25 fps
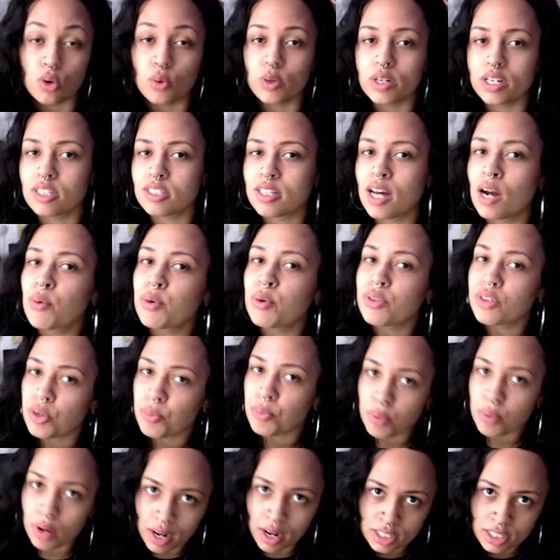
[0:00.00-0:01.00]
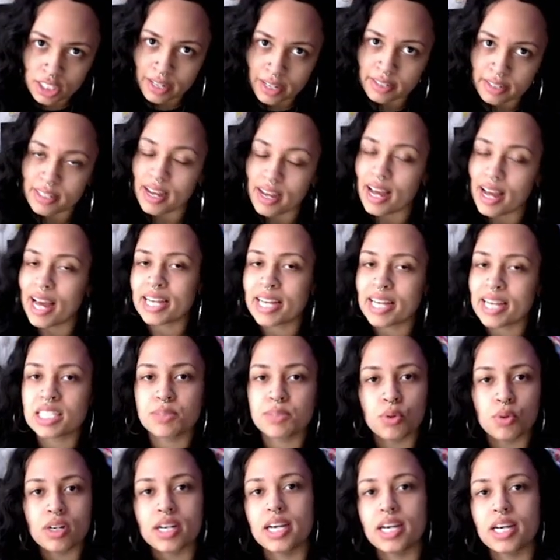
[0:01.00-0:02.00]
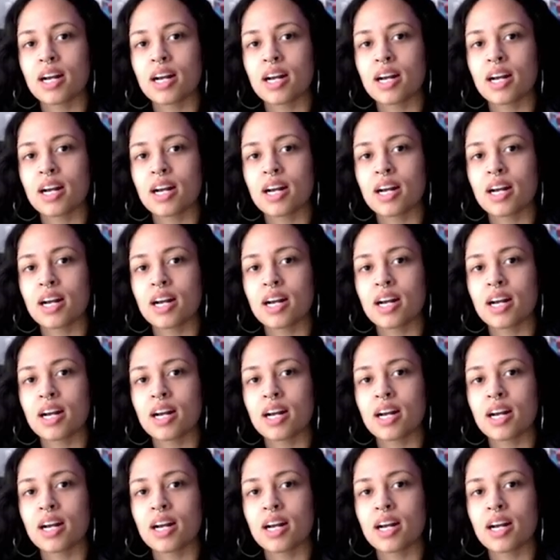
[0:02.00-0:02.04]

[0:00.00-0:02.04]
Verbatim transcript: When you're done with your project, export